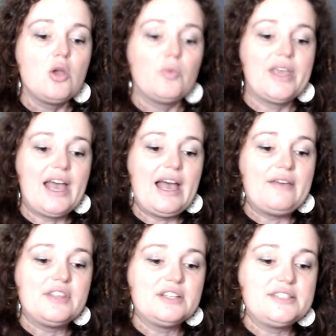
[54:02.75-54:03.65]
We
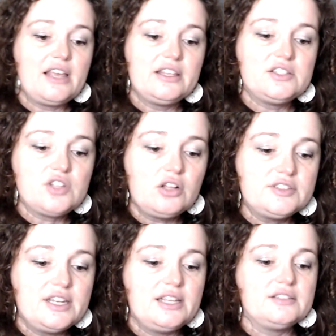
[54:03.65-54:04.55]
have the Delhi
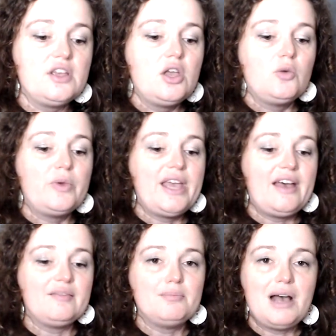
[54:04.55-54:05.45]
Sultanate. We
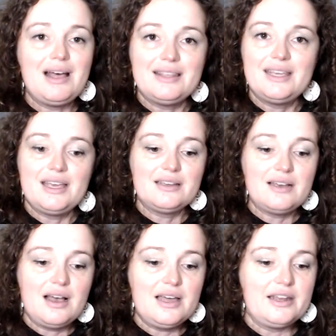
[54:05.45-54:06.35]
have Mali and
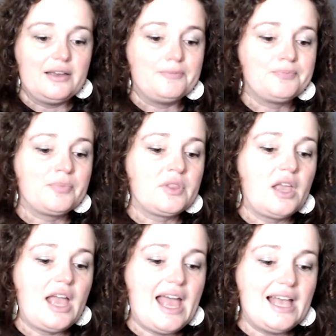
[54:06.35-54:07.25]
Ghana,
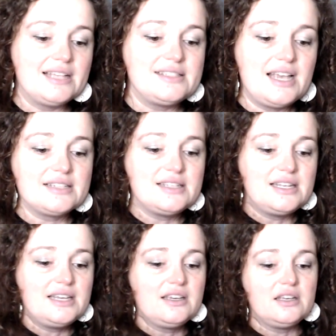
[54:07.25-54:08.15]
Aztecs and
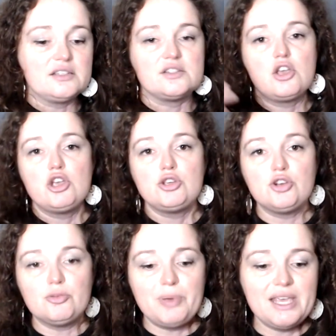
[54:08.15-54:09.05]
Incas,
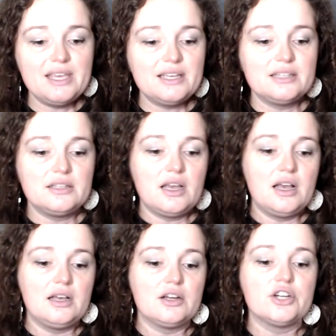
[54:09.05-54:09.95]
Europe
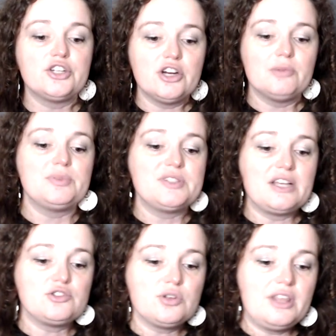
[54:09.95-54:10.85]

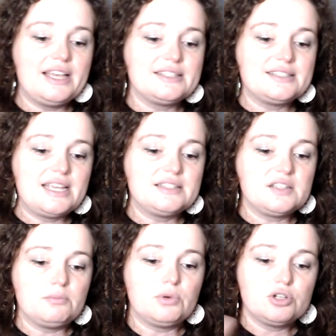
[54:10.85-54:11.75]
centralized states
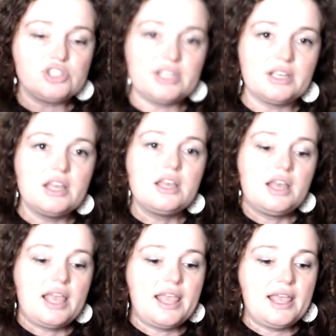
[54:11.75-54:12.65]
emerging,
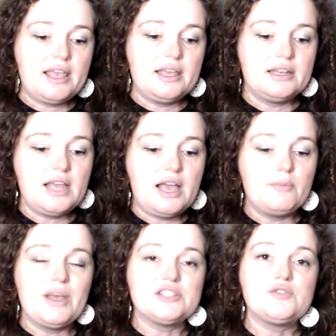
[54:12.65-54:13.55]
and
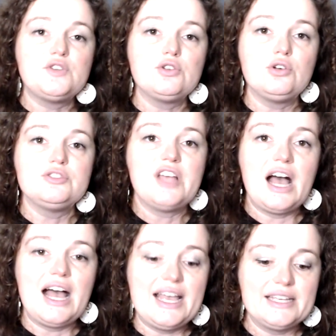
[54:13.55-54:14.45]
as feudal
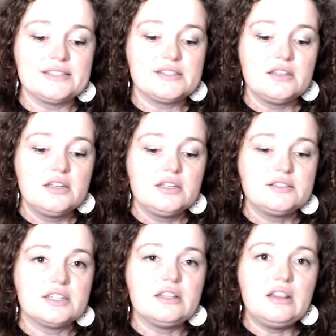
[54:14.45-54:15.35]
ties
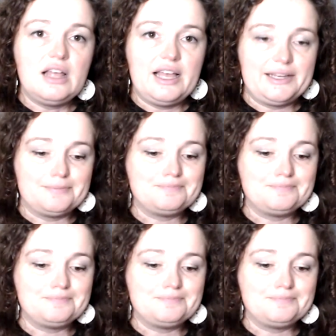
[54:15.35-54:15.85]
decline.